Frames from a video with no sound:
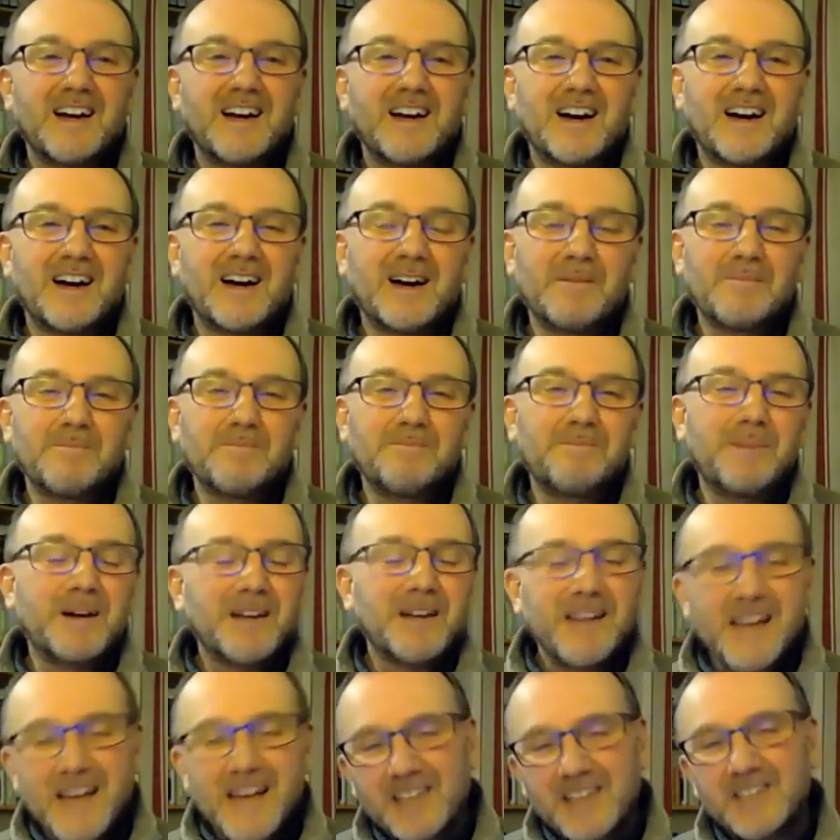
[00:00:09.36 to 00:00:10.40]
But
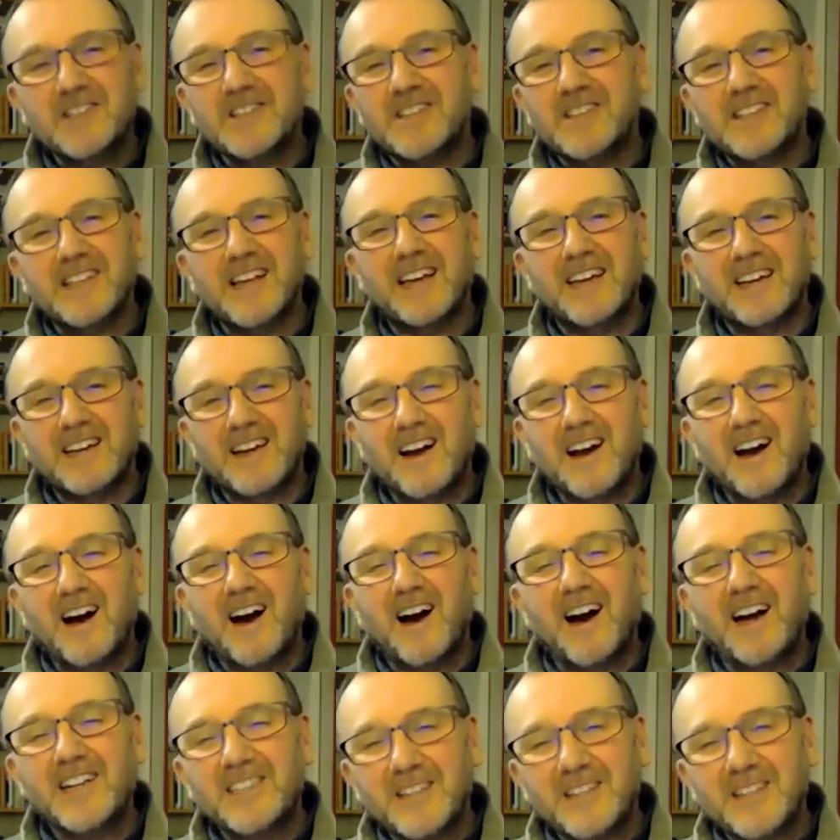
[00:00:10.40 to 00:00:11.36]
here's the thing, I